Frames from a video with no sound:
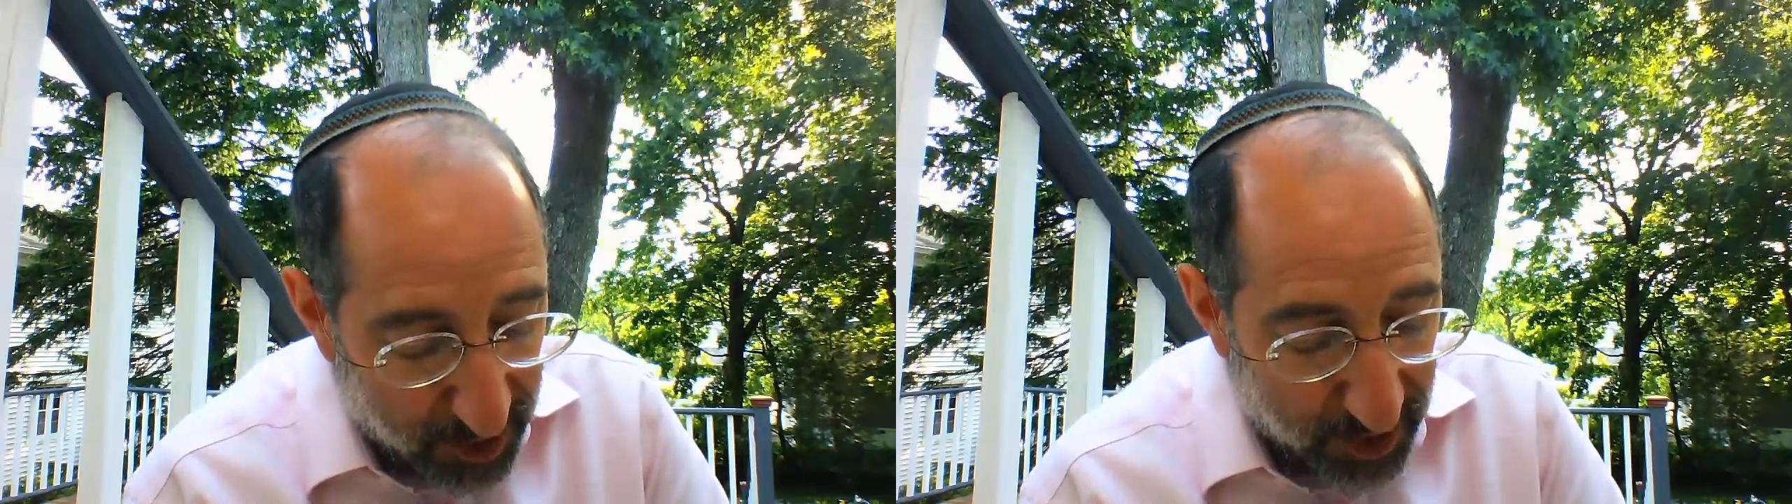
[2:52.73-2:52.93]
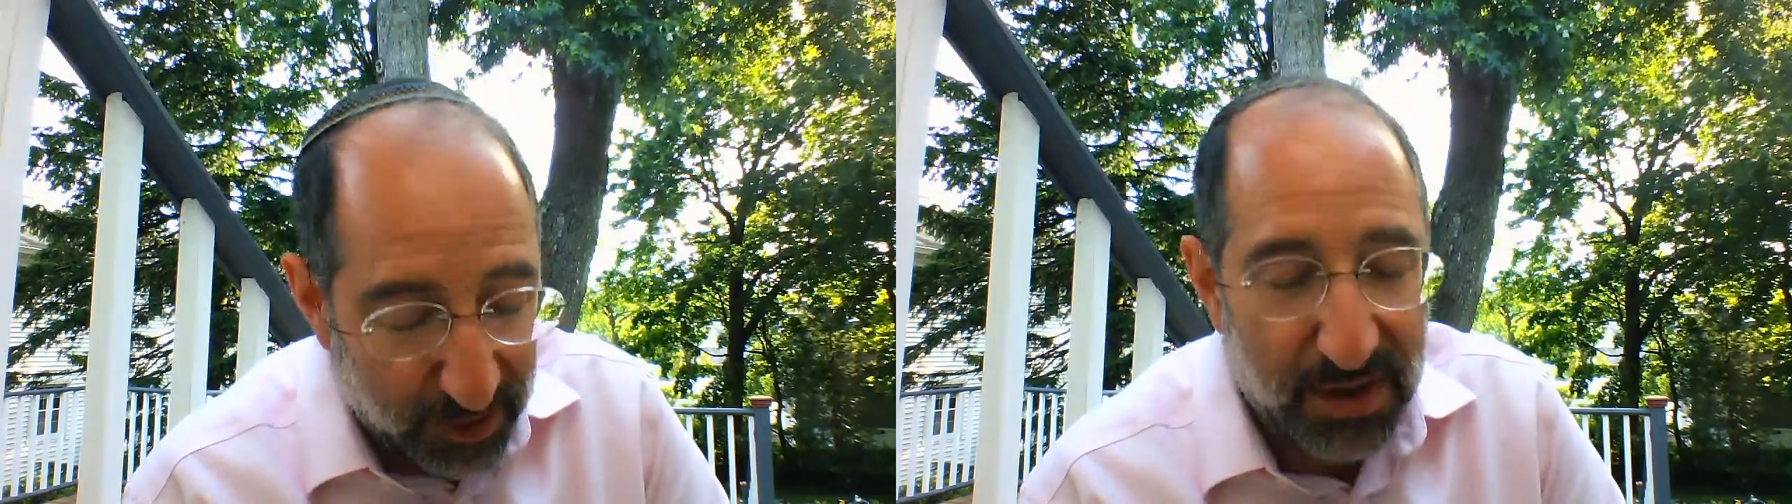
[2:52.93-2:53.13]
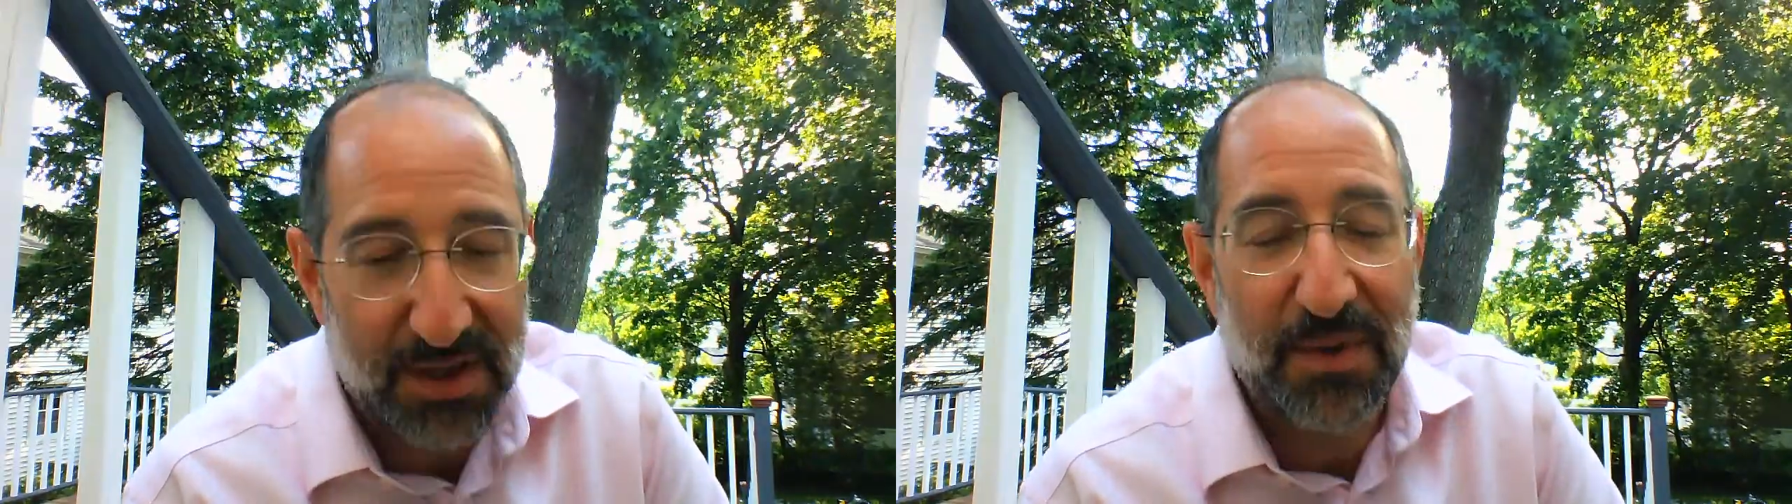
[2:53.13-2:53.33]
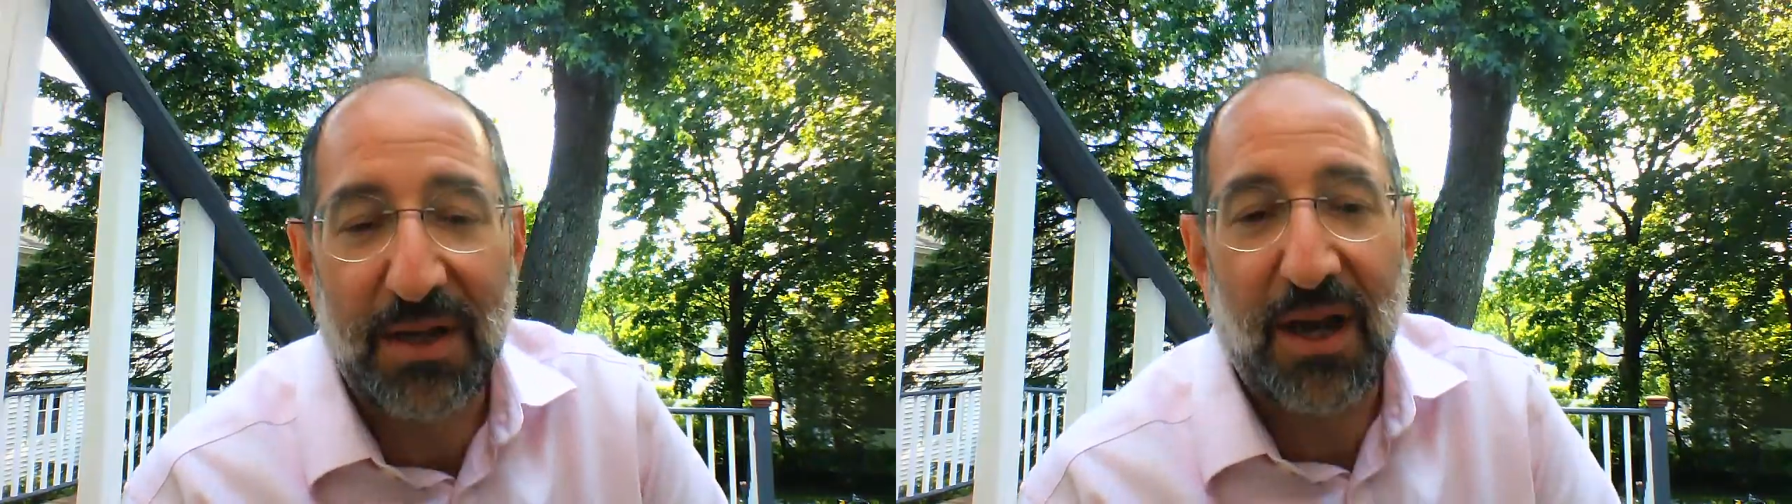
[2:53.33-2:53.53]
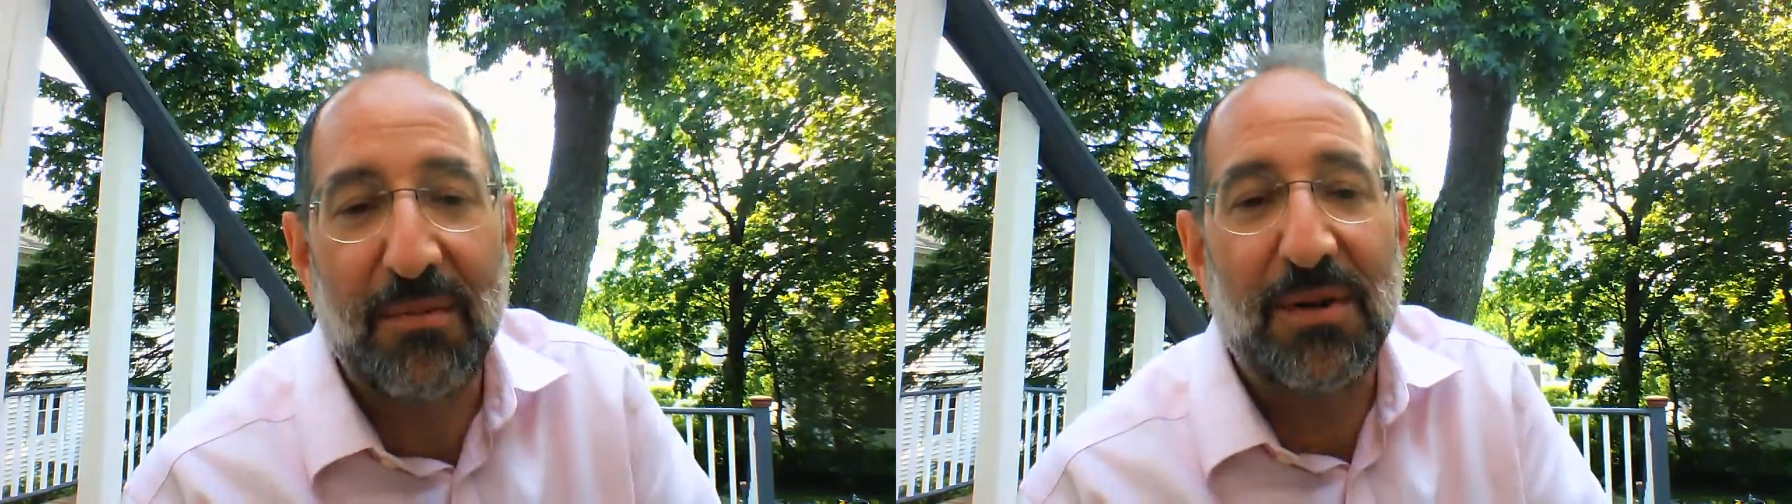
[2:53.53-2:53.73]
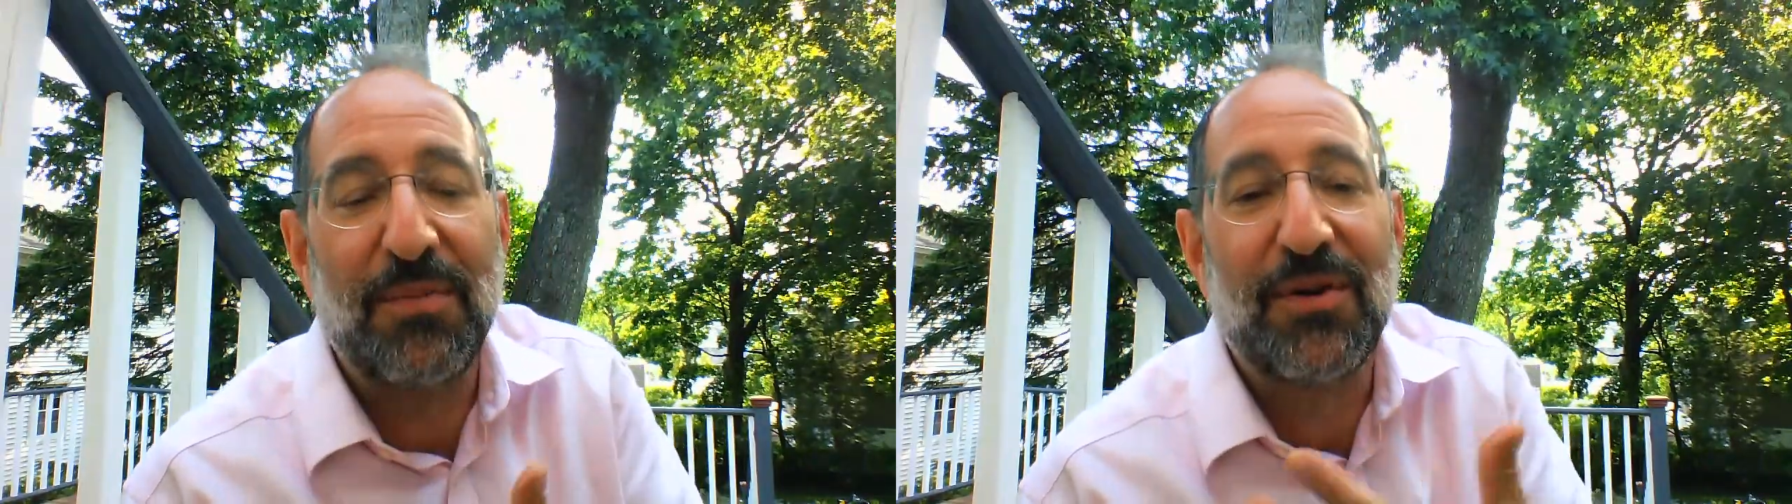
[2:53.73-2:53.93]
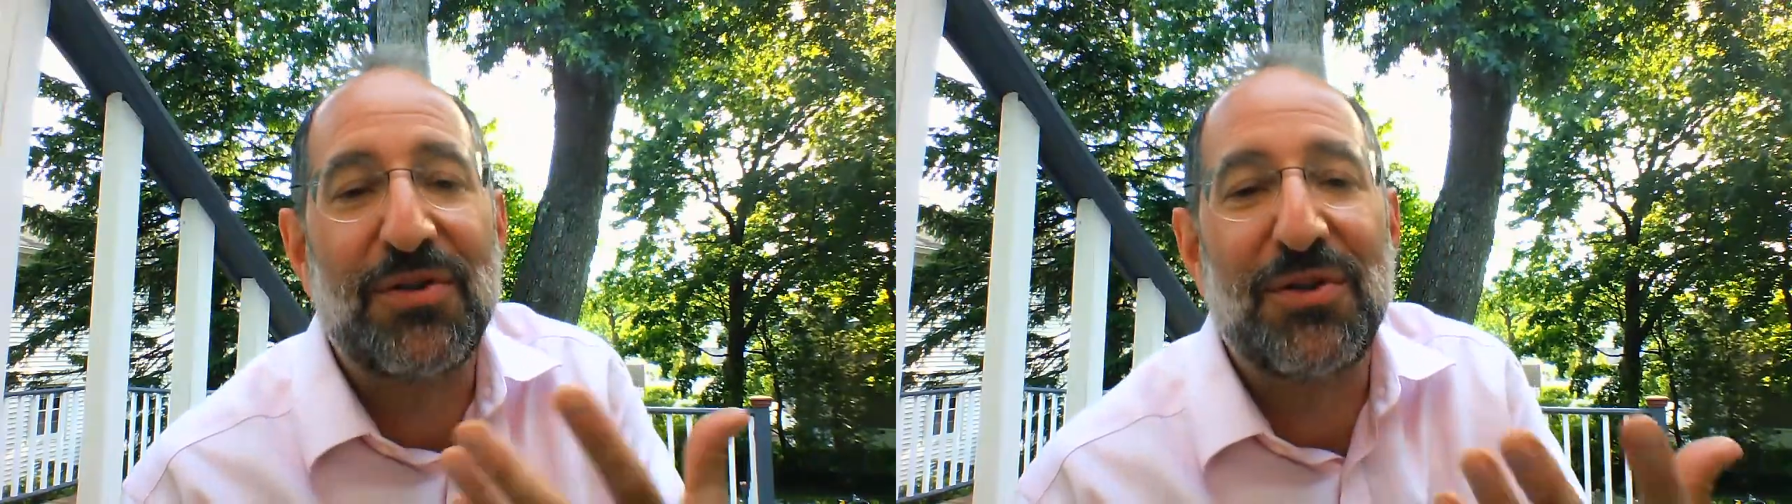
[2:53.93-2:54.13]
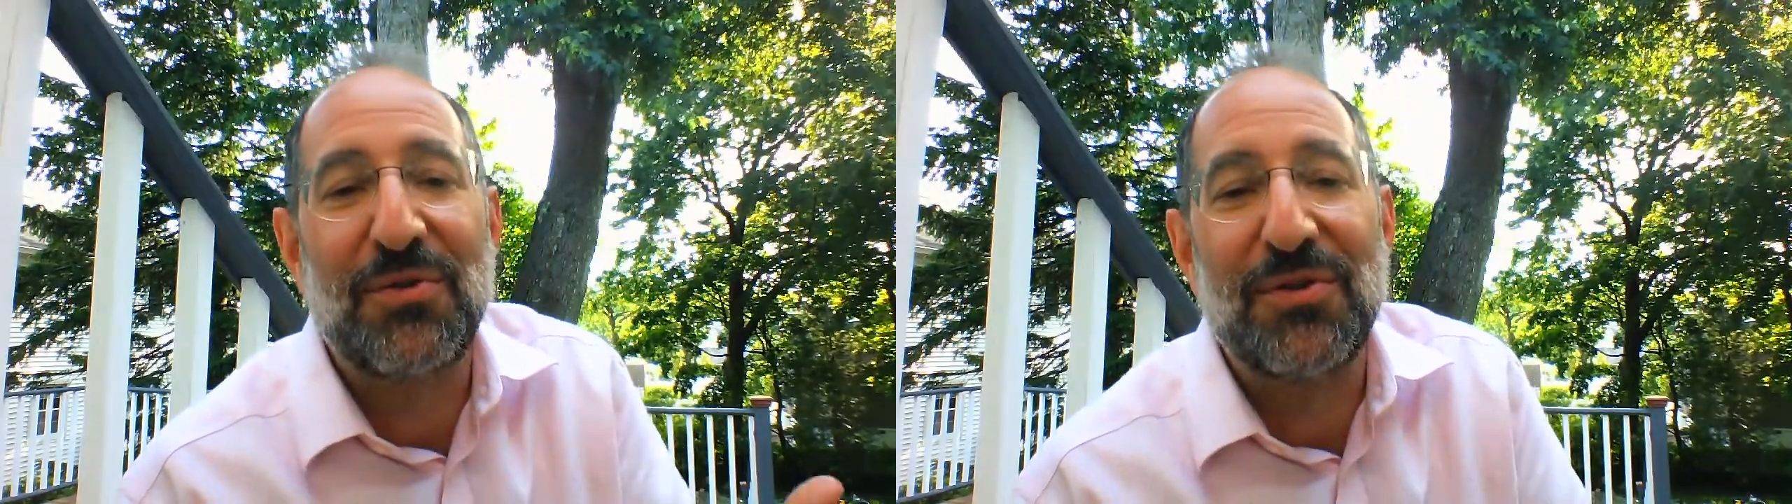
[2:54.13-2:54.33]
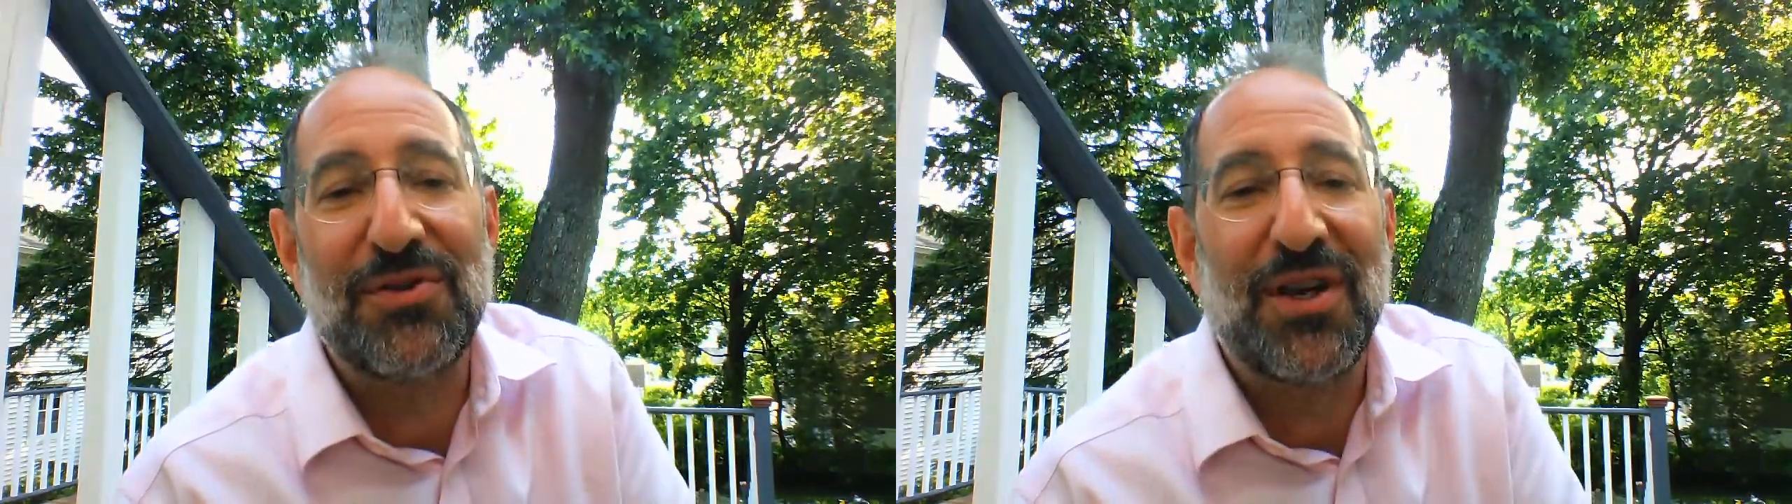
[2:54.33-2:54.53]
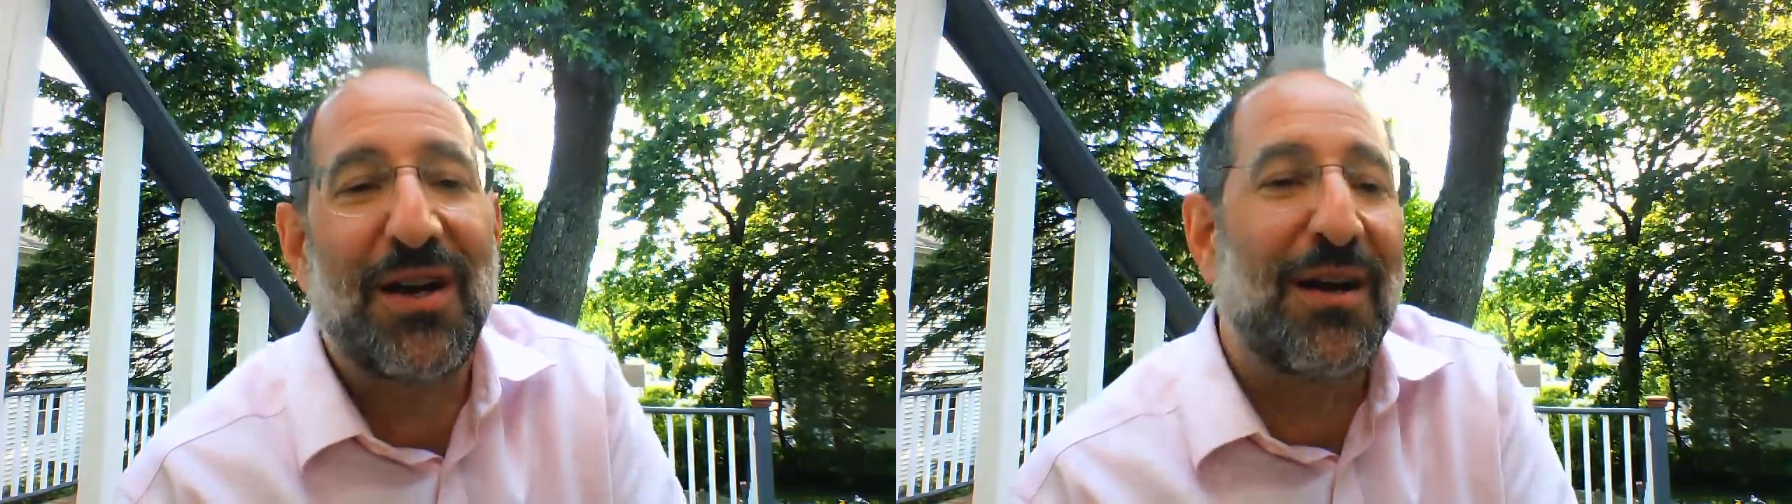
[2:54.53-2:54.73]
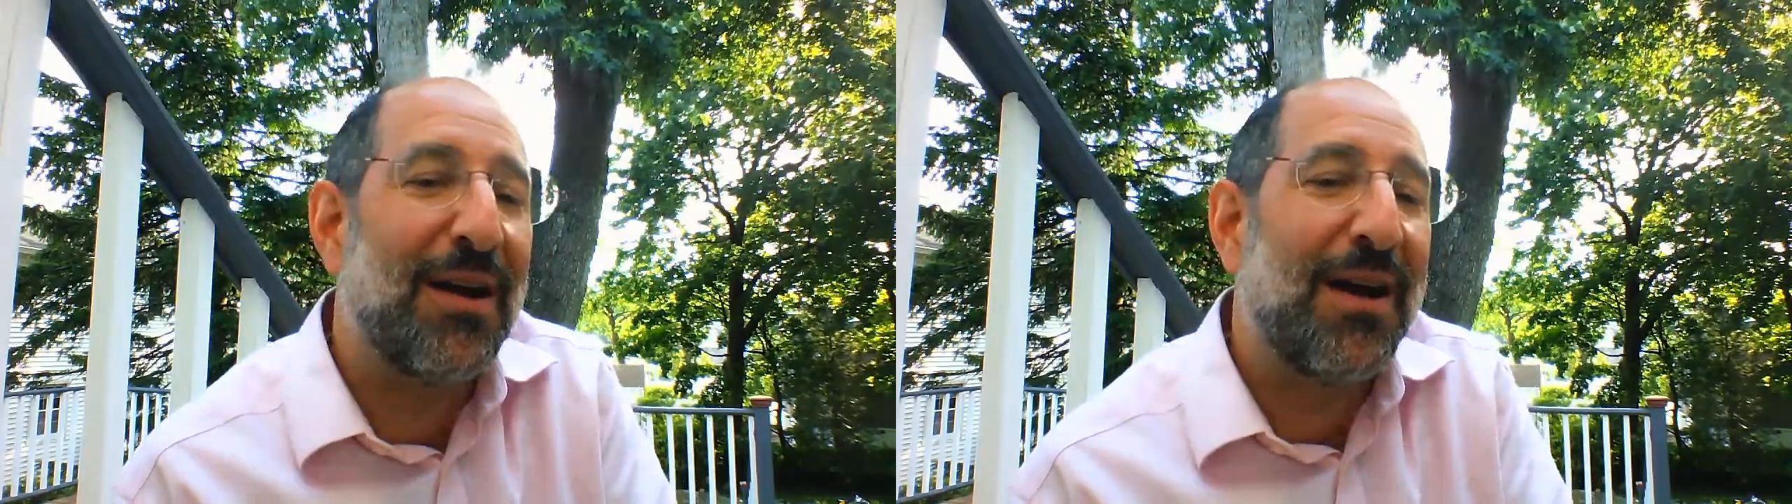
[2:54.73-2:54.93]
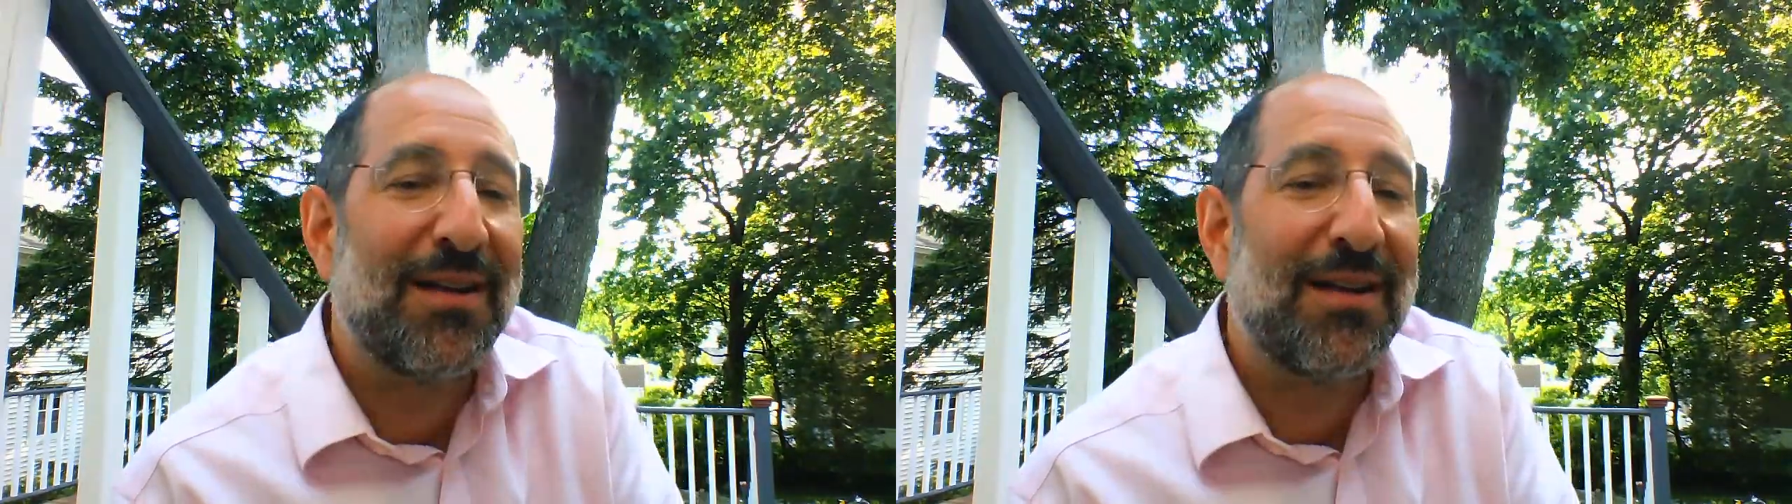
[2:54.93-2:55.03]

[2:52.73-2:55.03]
you'll just become a person who's, uh,